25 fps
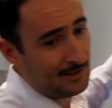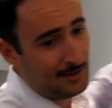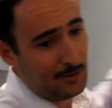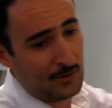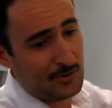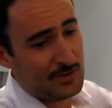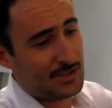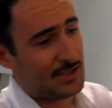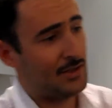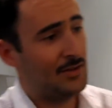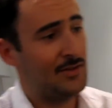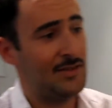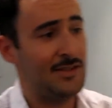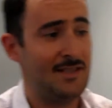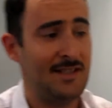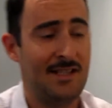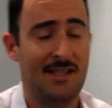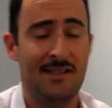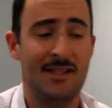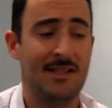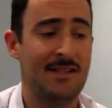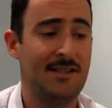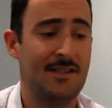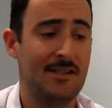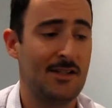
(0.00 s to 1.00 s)
also see
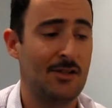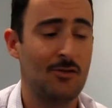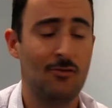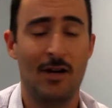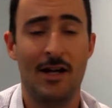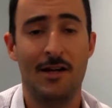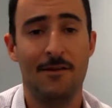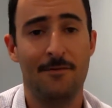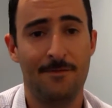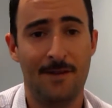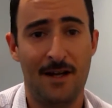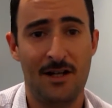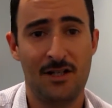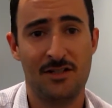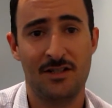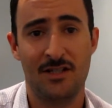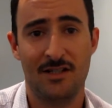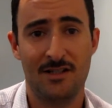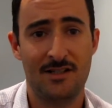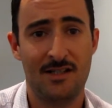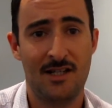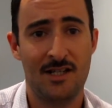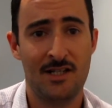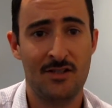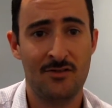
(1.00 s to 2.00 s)
these as a great fashion
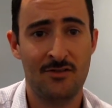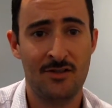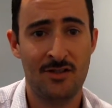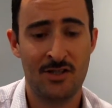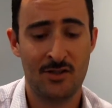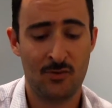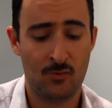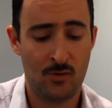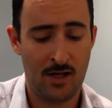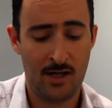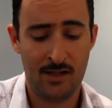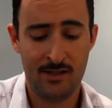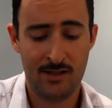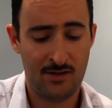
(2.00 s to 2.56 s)
accessory as well.